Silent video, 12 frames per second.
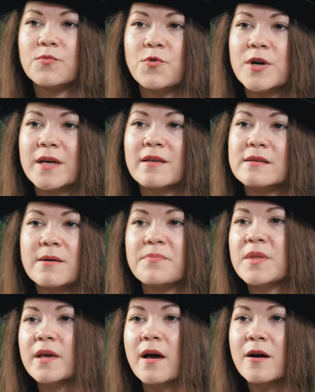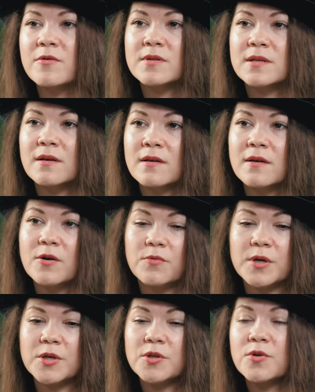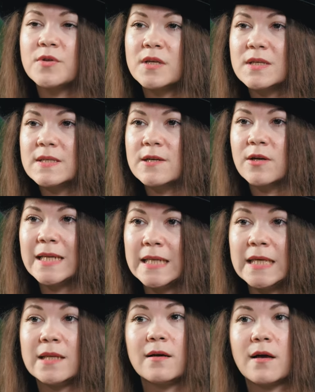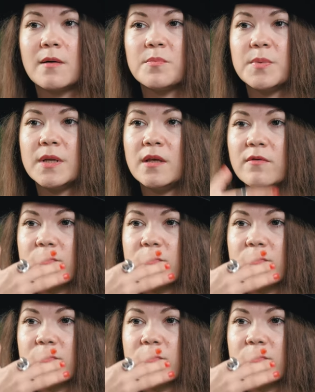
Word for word: working something out where you don't necessarily need a company